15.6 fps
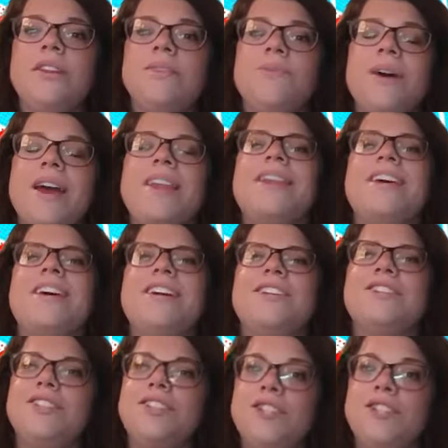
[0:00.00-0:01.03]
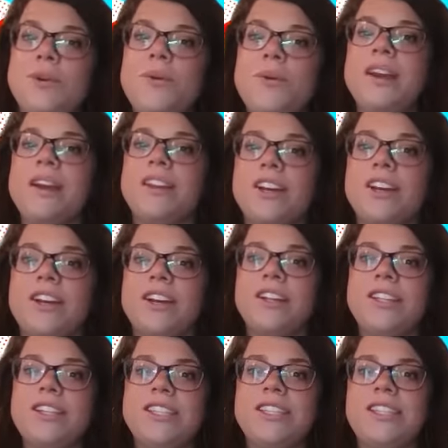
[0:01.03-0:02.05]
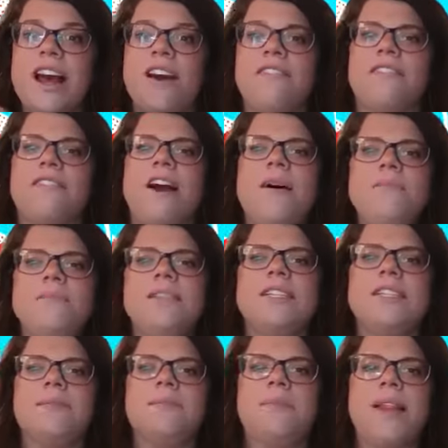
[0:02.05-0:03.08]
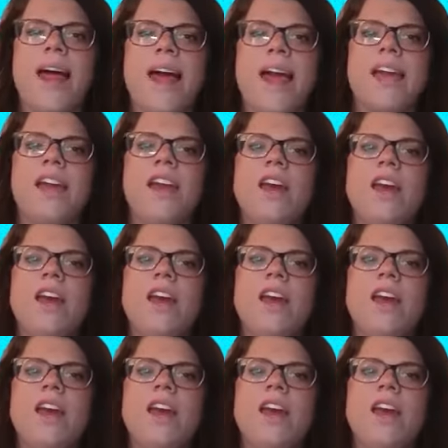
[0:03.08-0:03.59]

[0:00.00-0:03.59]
when the doing the good stuff comes into play.